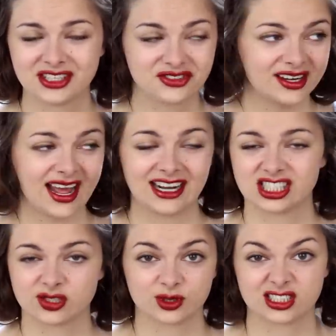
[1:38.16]
Straight
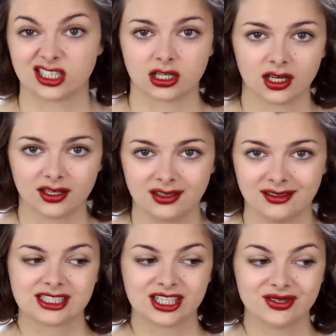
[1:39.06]
hair just was not done.
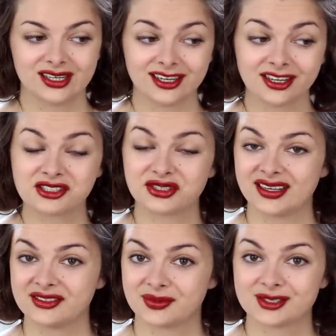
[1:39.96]
So another
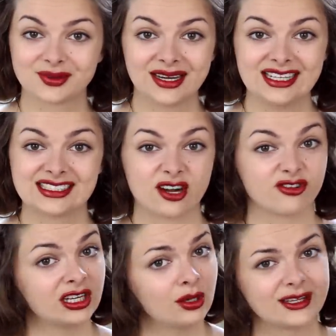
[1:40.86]
trend from the 20s
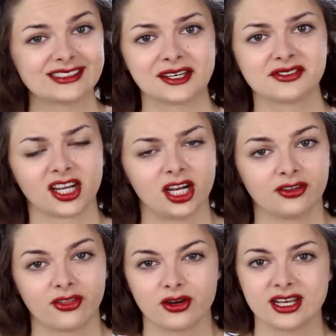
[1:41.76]
that really went out of
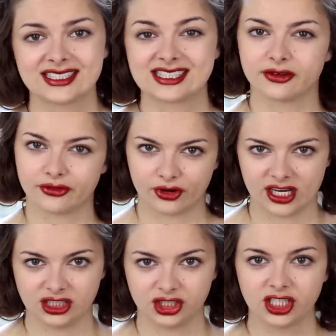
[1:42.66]
style in the 30s is the
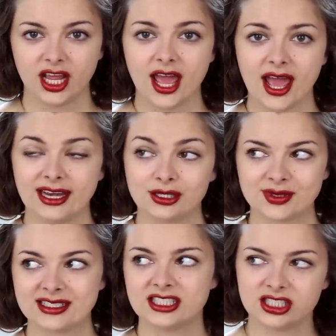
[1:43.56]
fringe. In the
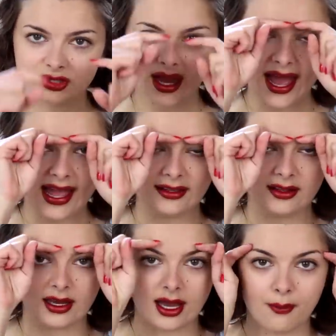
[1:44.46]
20s you
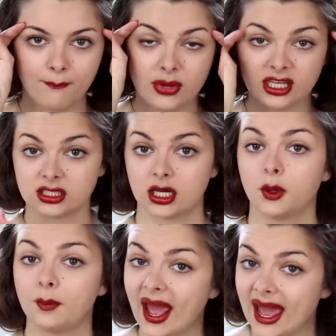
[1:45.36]
had blunt
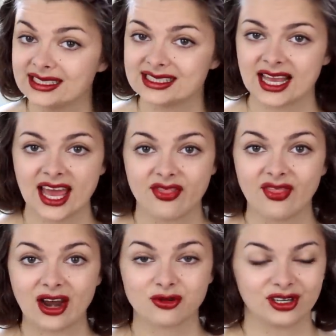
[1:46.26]
cut bangs.
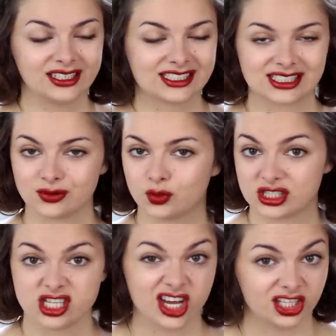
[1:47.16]
That really just
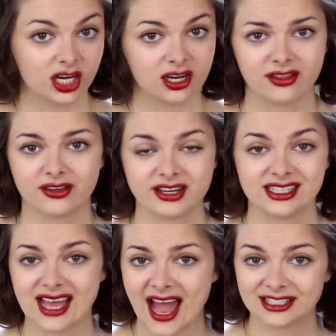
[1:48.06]
was not done in the
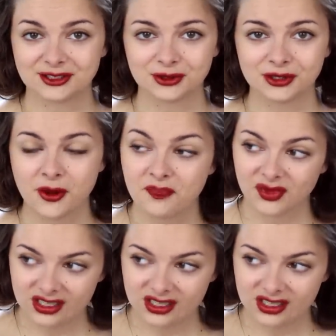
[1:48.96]
30s at all.